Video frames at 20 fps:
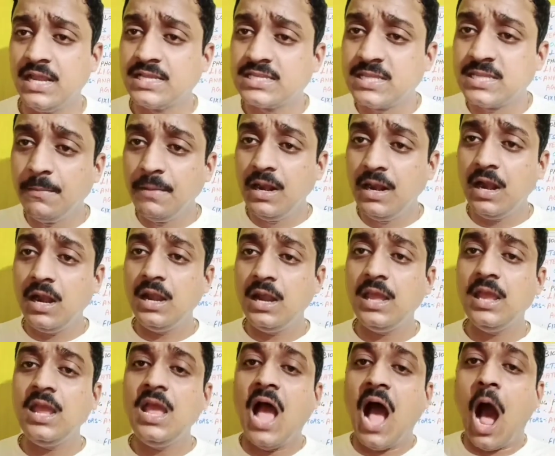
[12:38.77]
Similarly,
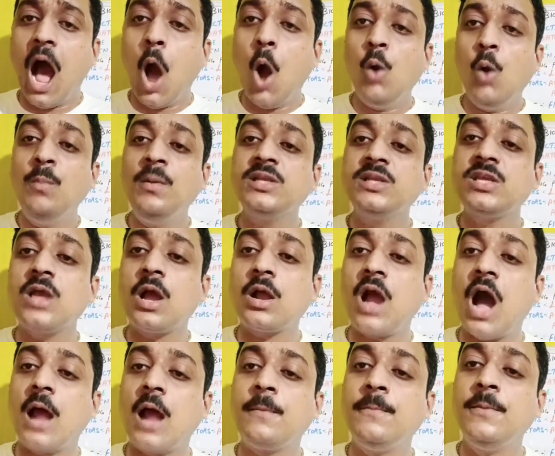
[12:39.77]
how much
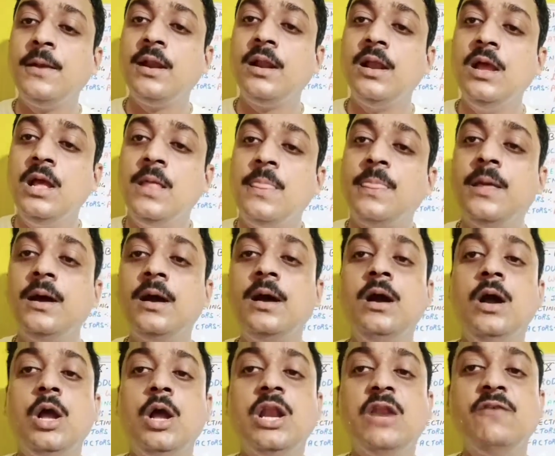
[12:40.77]
carbon the
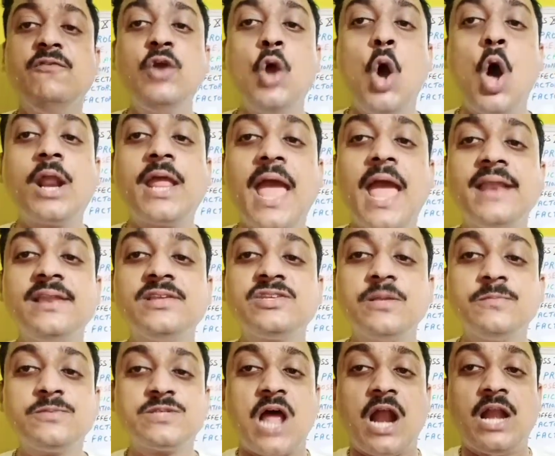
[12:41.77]
living
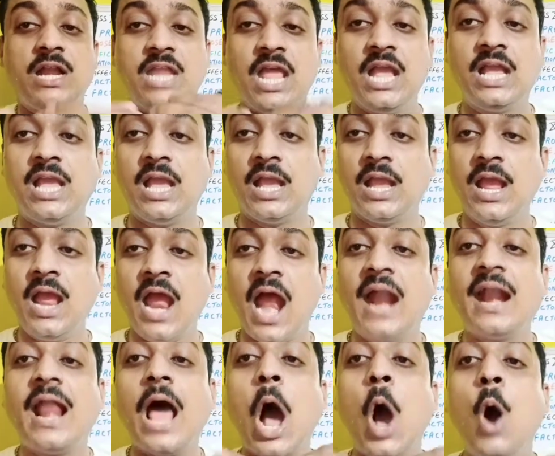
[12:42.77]
organisms are taking and
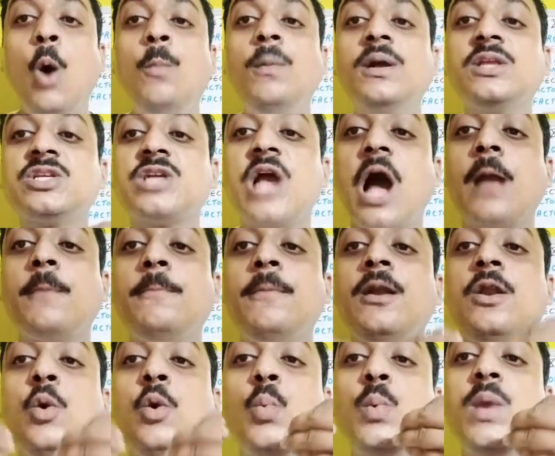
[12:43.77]
how much carbon
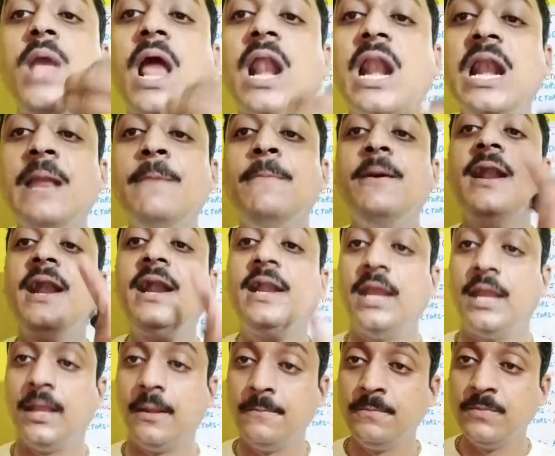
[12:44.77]
we are liberating
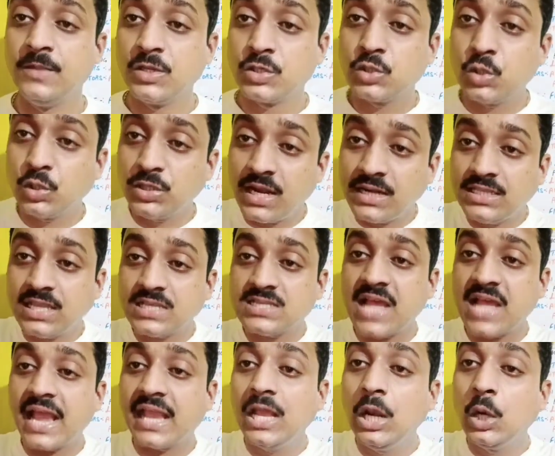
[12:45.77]
so that the
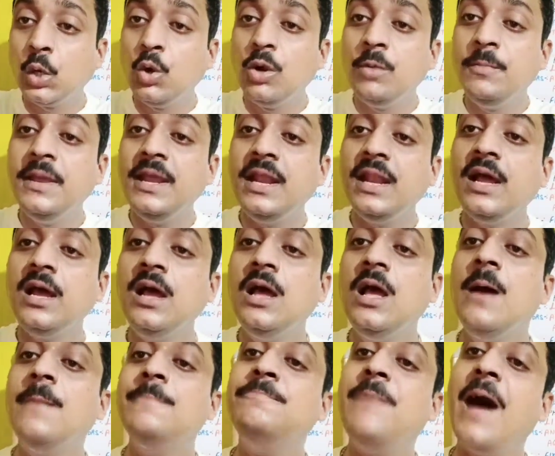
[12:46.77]
cycle could be in a
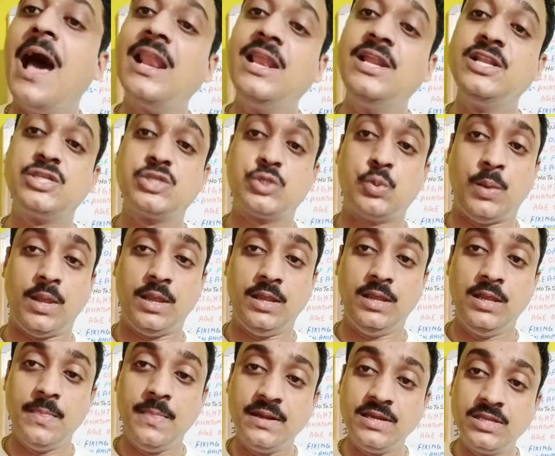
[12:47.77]
balanced way.
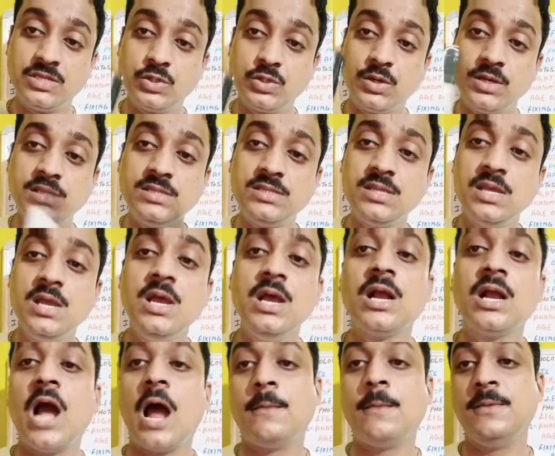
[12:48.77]
That is known as
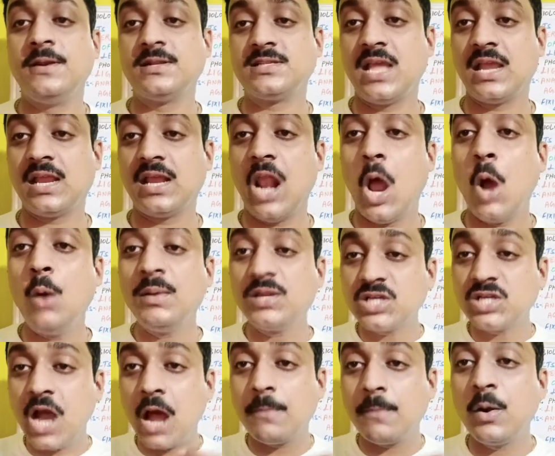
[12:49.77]
carbon cycle, how much
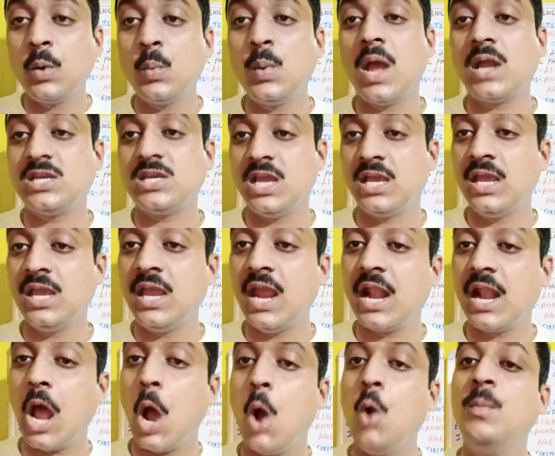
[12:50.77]
carbon we are taking and
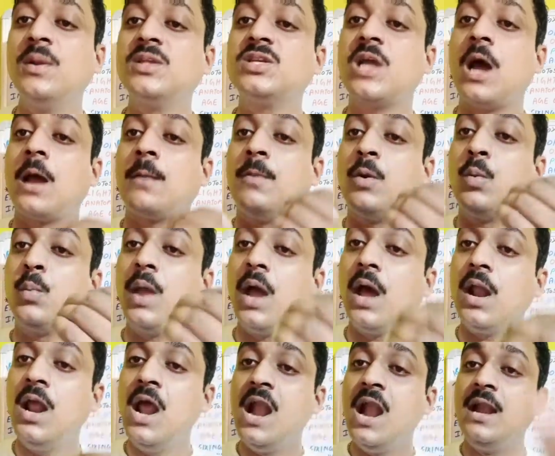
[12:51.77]
how much carbon we
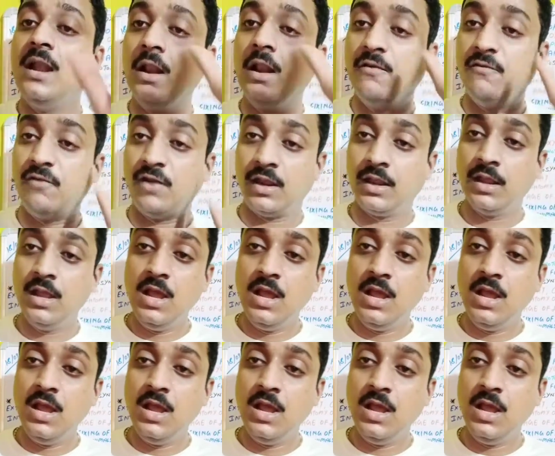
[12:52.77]
are delivering.